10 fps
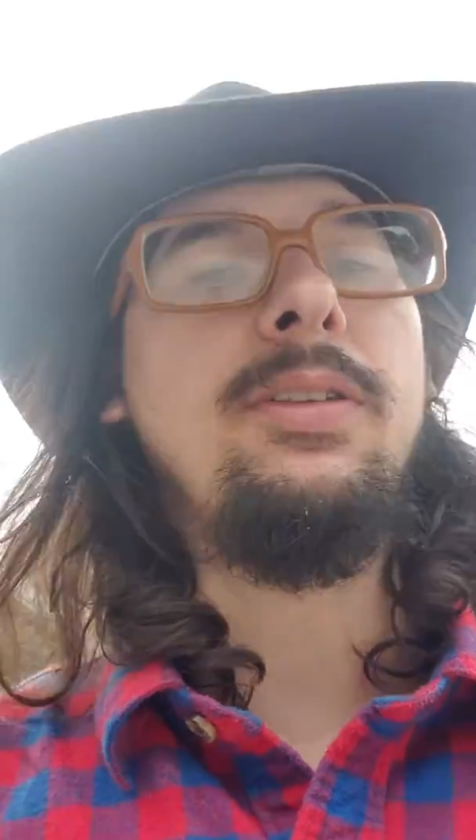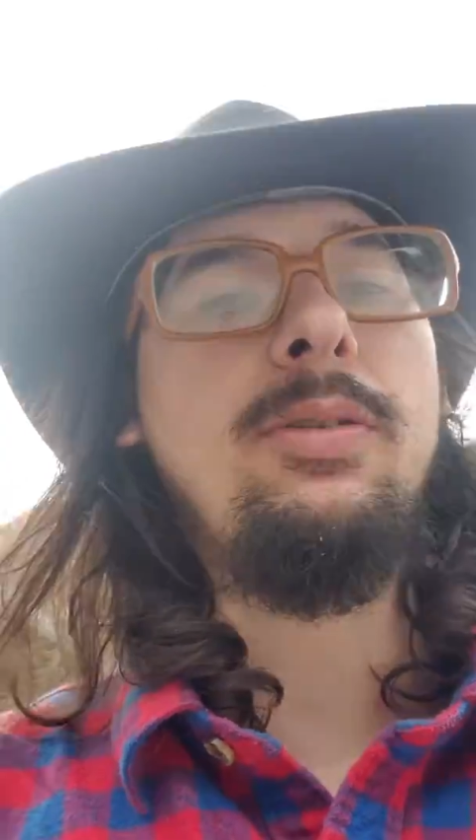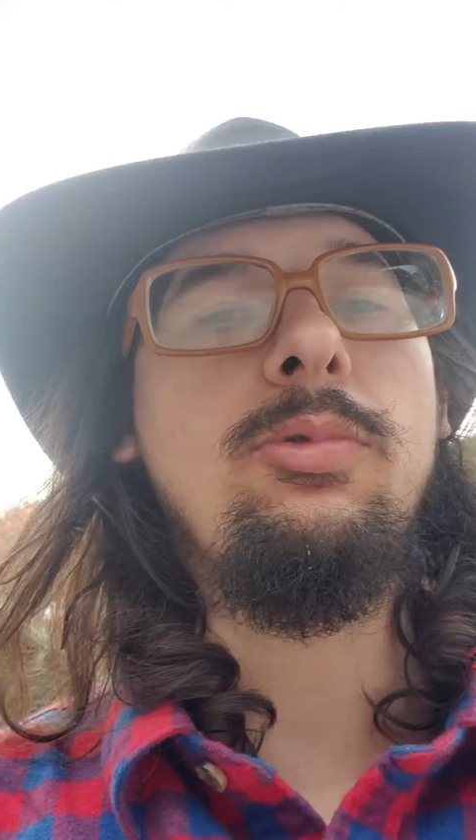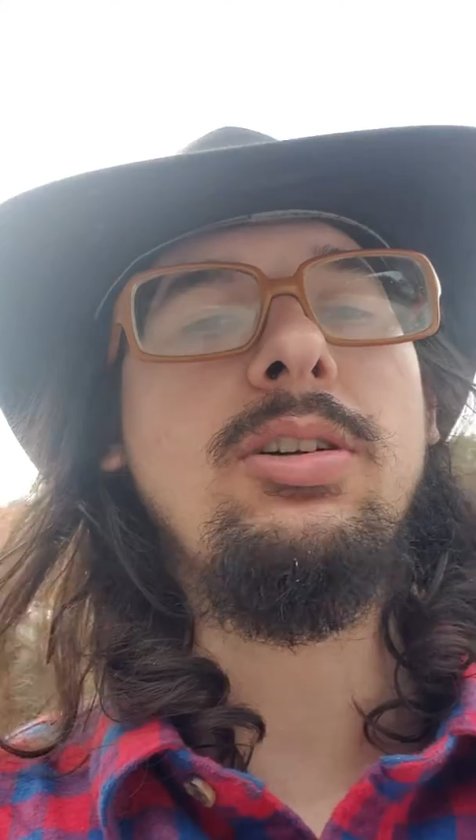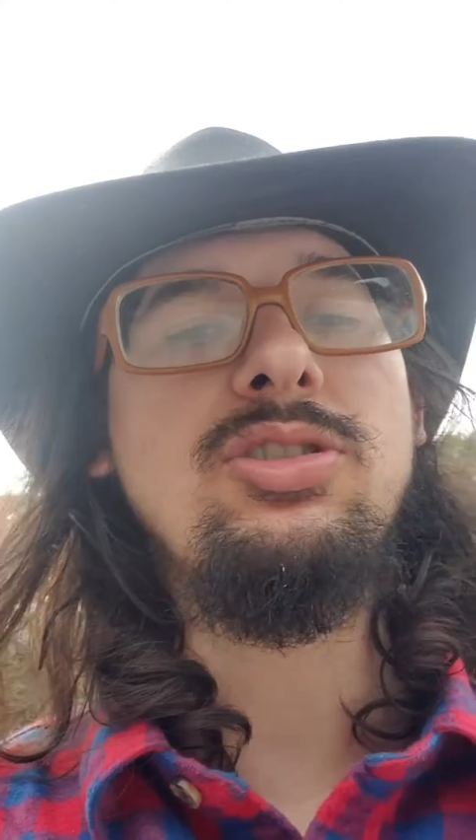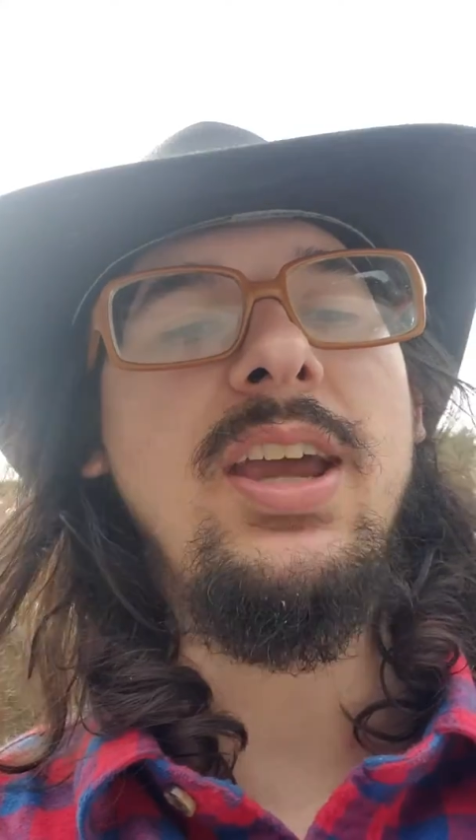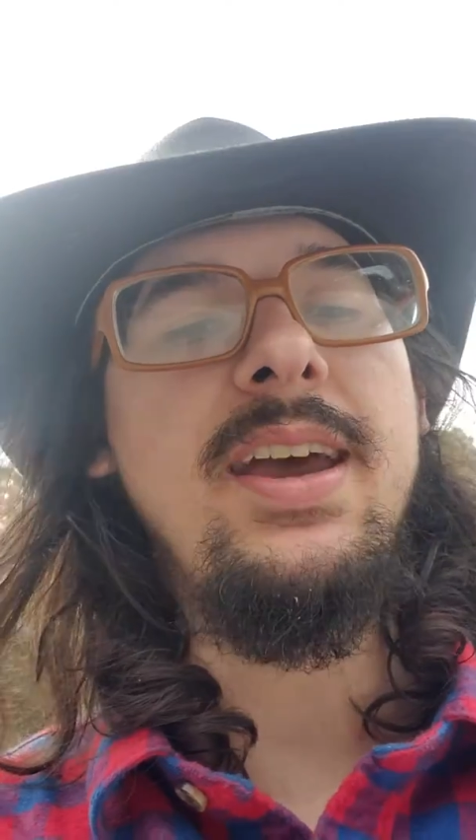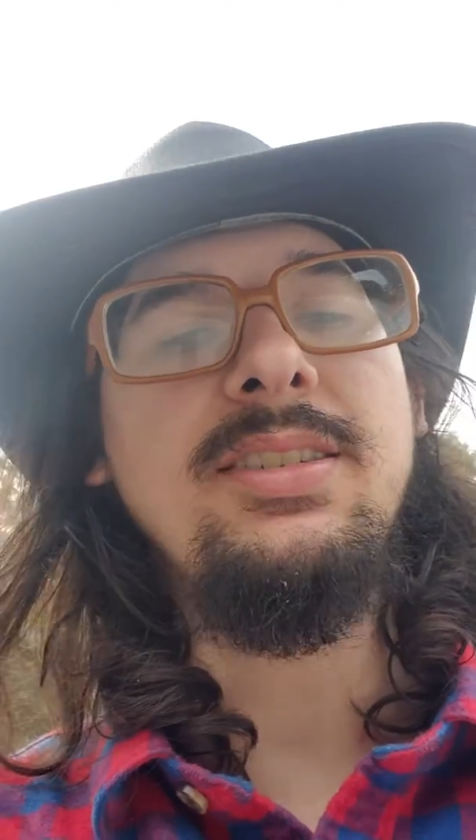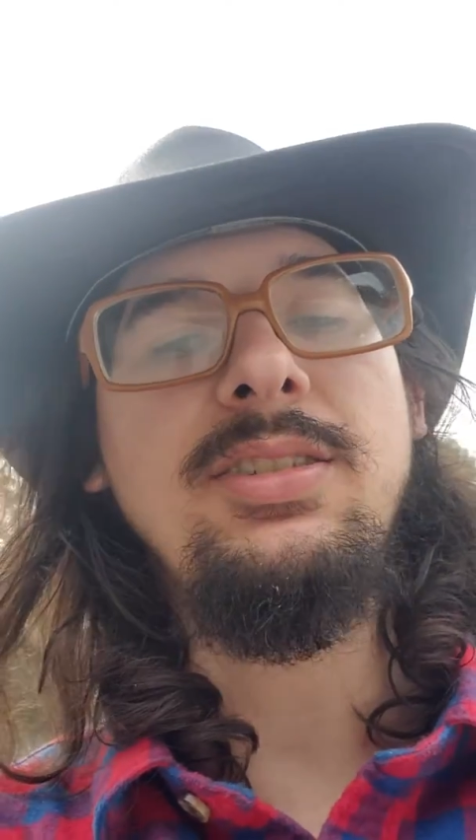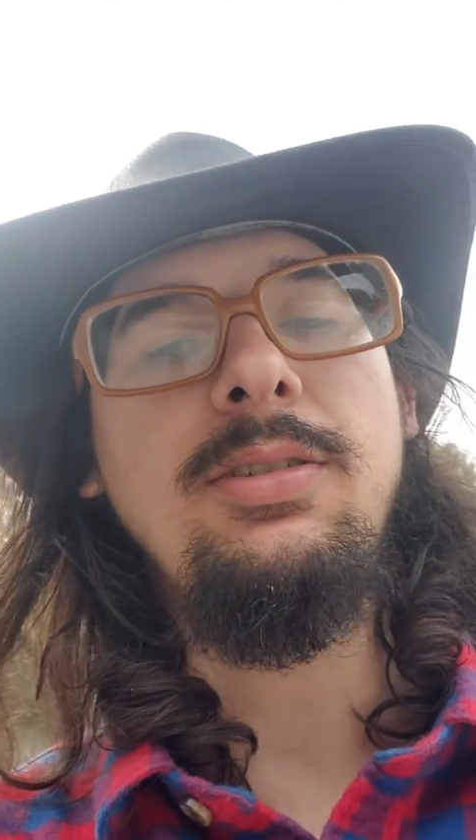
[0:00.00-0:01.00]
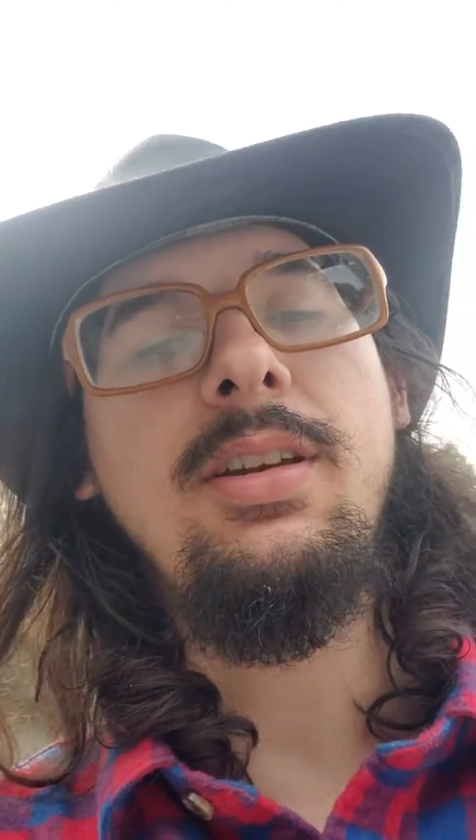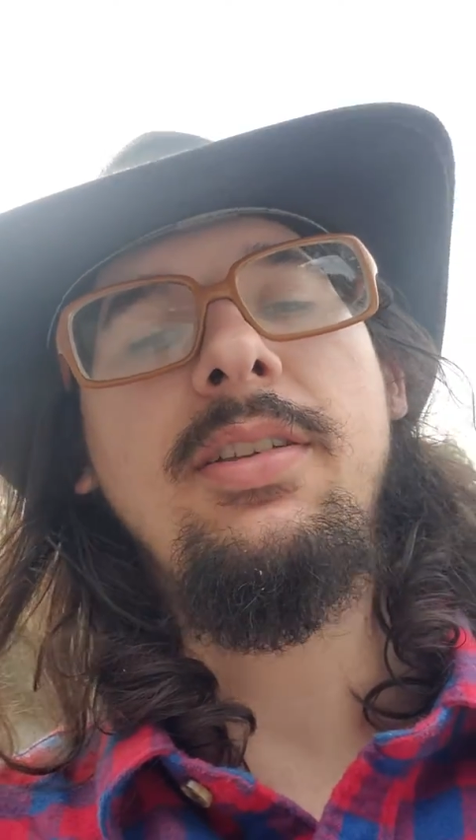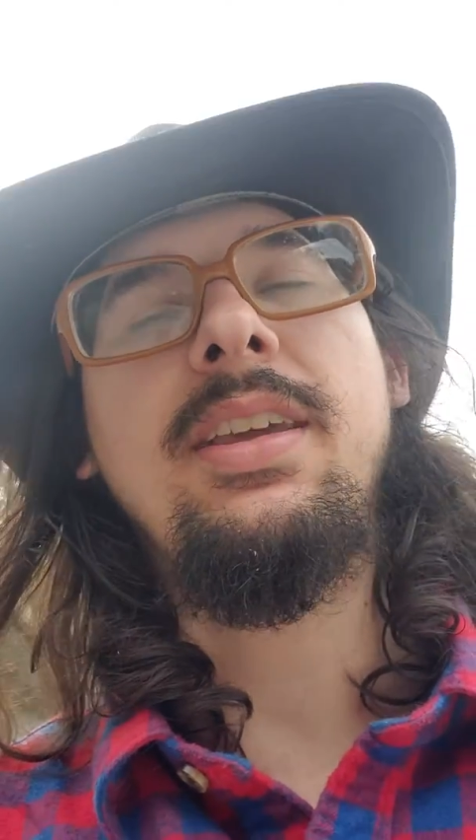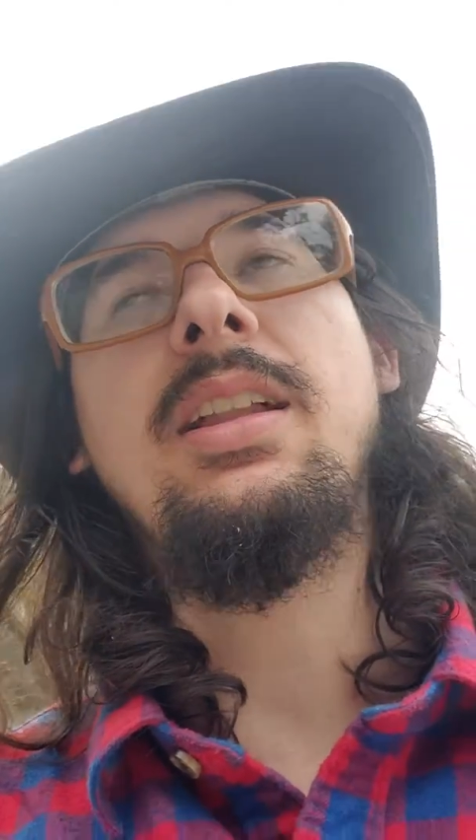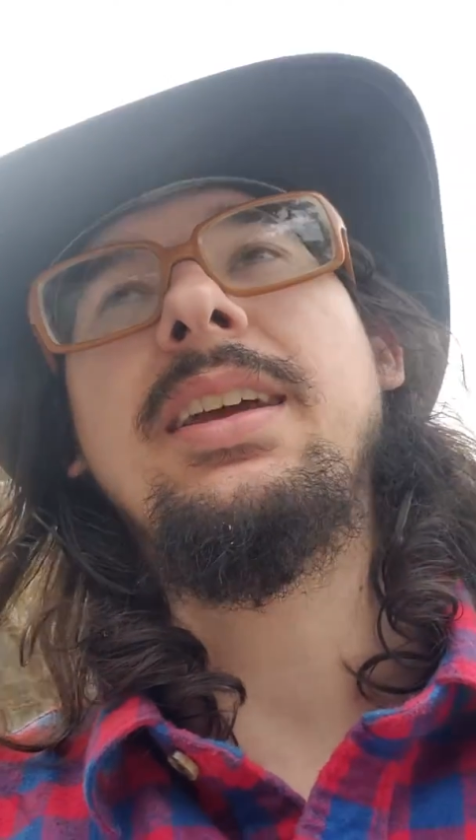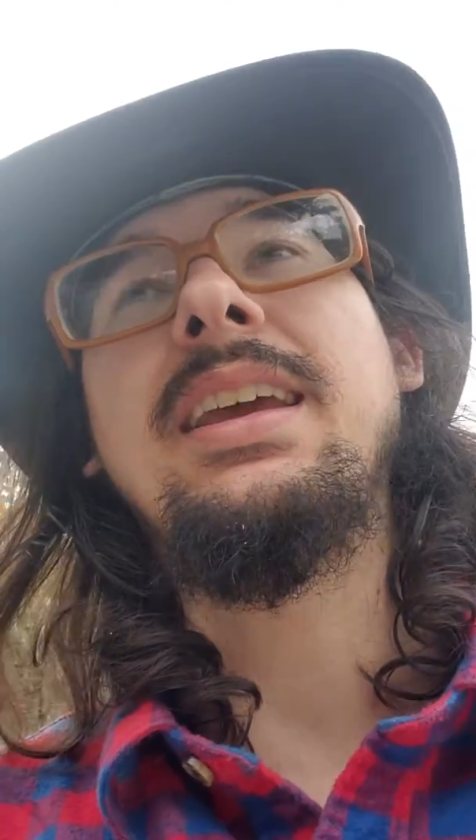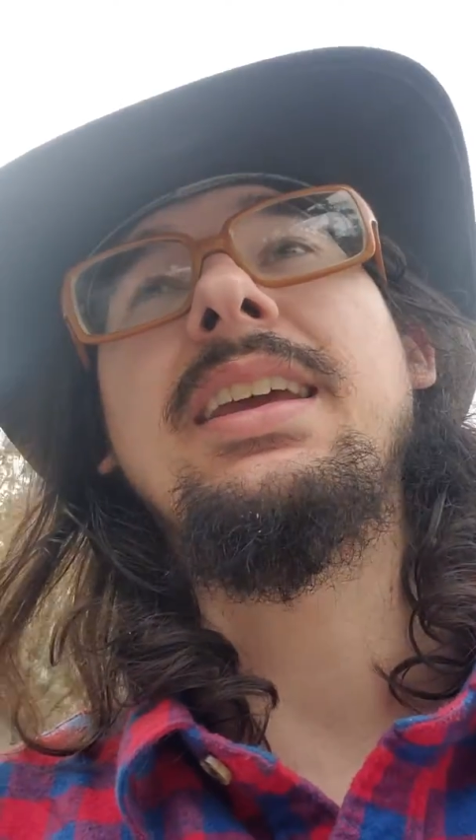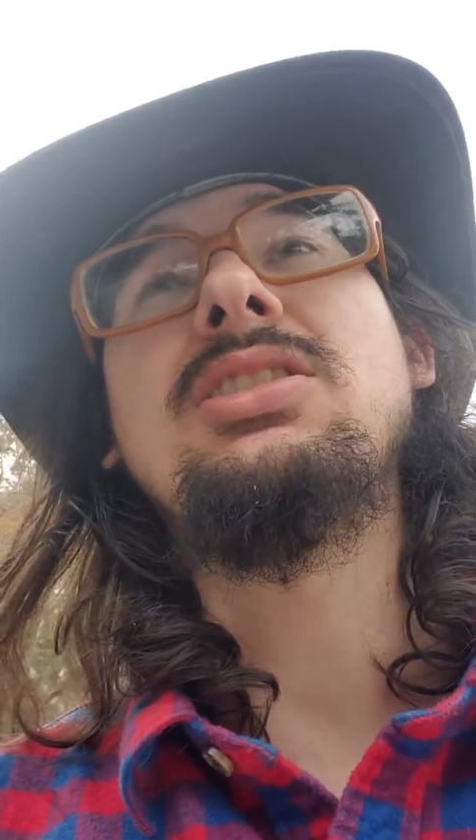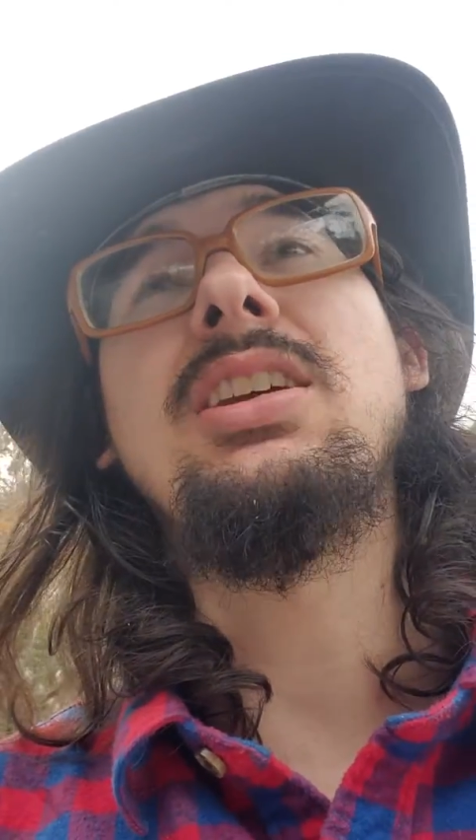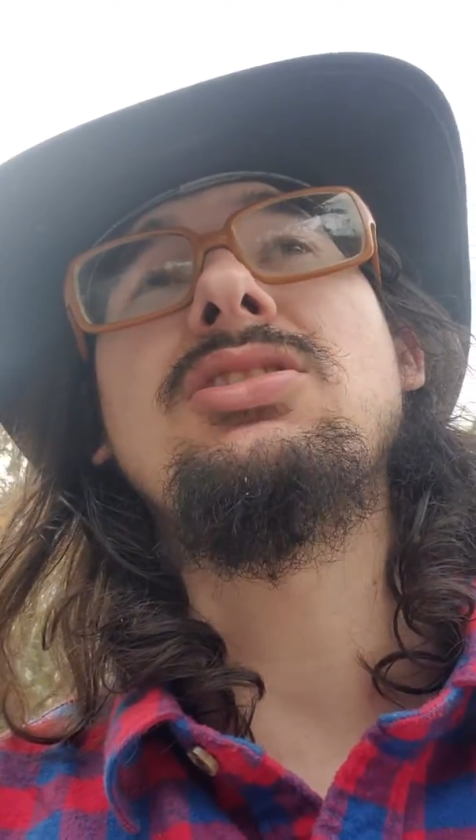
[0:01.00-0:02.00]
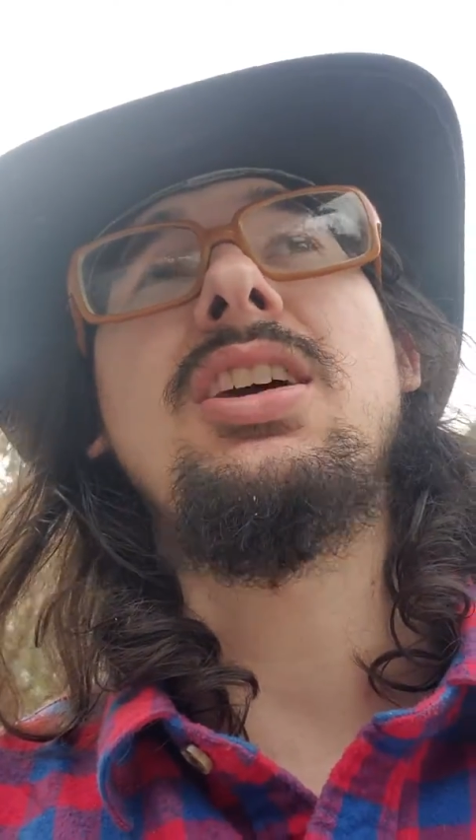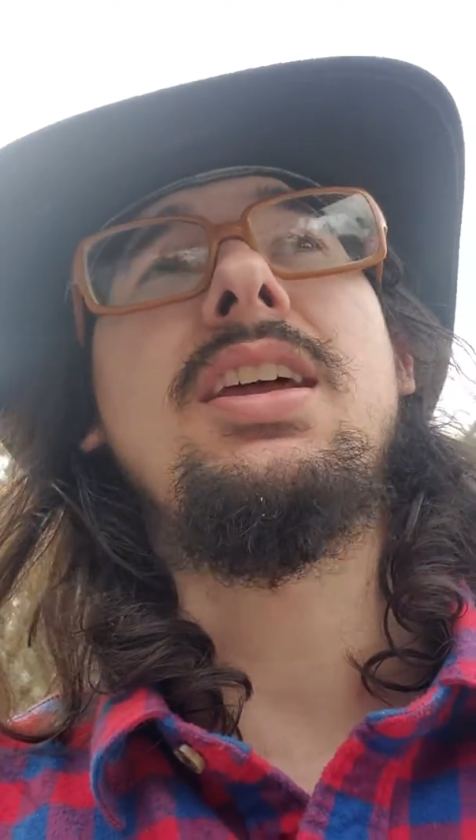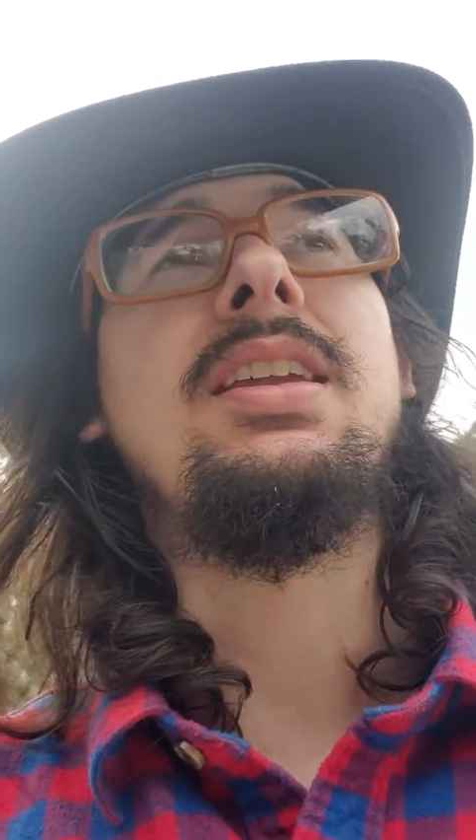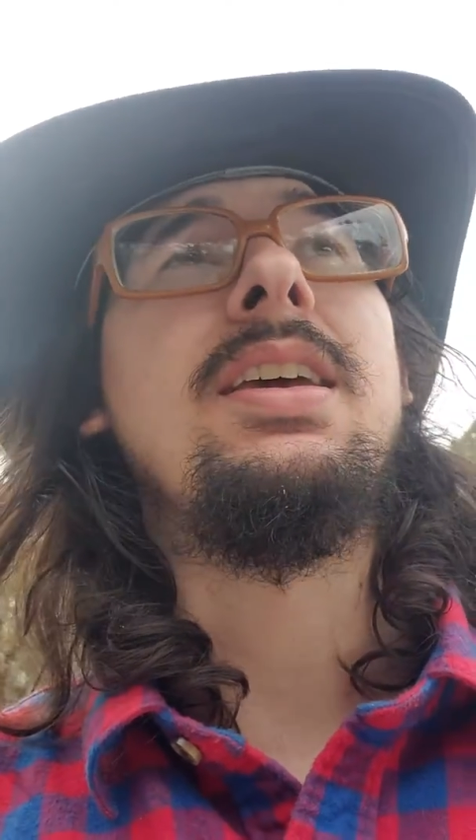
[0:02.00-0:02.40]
Some weird jazz tune and it's got like a key change in it.